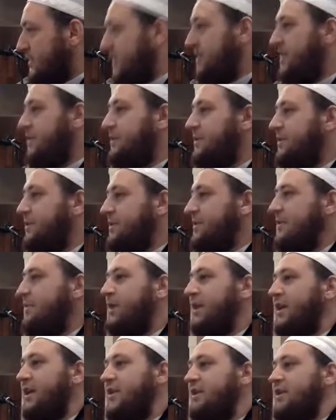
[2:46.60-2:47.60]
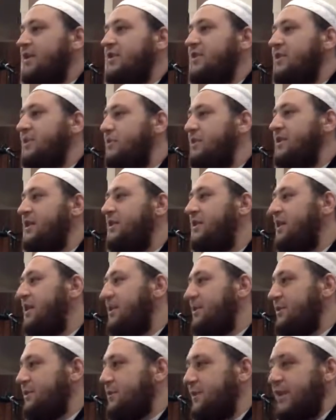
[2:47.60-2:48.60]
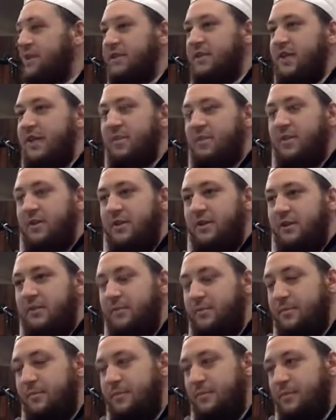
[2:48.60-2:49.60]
There seems to be some connection, so we said, yalla, bismillah, let's get married.